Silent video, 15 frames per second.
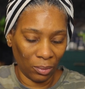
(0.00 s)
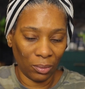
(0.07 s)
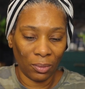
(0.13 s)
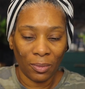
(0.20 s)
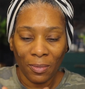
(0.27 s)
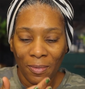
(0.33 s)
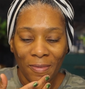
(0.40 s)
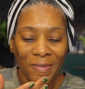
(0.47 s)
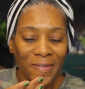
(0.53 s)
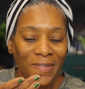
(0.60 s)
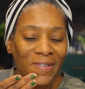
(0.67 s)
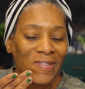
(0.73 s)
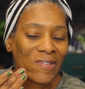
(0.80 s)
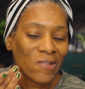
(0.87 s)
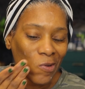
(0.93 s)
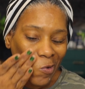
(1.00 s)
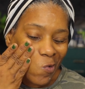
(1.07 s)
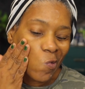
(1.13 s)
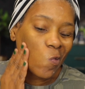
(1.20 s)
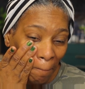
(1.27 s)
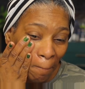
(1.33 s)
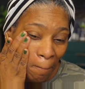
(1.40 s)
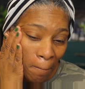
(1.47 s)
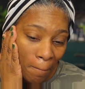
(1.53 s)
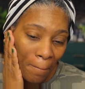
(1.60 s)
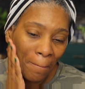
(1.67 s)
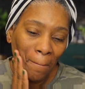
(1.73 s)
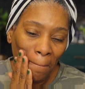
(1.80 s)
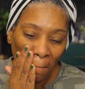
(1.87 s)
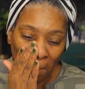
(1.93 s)
birth is unknown.
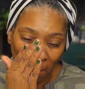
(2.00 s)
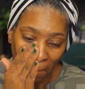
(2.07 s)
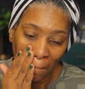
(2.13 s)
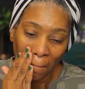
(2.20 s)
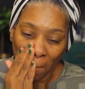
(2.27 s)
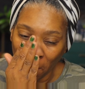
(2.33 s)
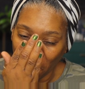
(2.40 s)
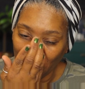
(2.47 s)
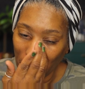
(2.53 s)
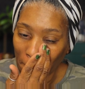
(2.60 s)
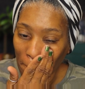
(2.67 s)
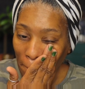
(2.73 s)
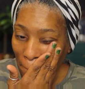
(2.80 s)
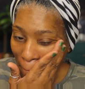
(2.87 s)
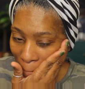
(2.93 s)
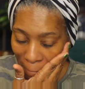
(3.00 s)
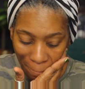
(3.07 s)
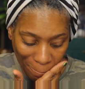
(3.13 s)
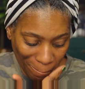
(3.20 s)
Born to